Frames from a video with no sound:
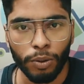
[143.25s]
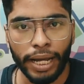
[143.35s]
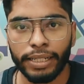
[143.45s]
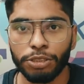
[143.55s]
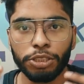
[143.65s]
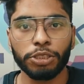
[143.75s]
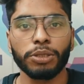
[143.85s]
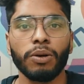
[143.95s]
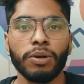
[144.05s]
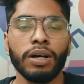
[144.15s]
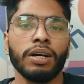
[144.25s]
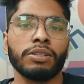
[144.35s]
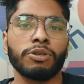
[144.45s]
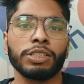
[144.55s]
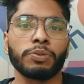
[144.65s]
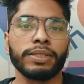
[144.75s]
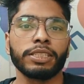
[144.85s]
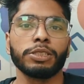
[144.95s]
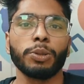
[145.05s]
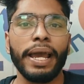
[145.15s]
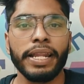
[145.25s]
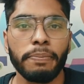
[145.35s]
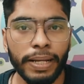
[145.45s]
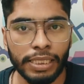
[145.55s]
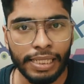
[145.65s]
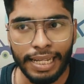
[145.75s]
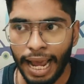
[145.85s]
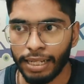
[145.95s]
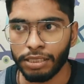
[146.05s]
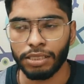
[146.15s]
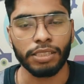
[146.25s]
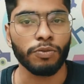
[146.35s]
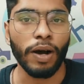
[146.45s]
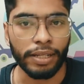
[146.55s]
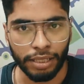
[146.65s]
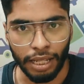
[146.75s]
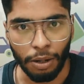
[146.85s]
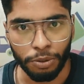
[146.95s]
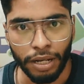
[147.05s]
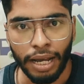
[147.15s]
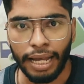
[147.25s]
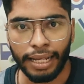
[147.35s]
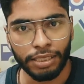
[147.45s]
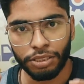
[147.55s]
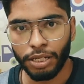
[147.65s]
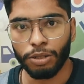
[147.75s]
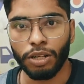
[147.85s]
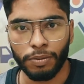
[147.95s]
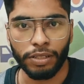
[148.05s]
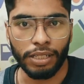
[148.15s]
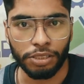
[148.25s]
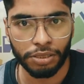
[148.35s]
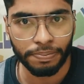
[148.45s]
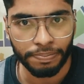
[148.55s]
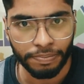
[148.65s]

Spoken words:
I can just, transfer it into any PC and access it via the cloud, and I can stay on top of the list.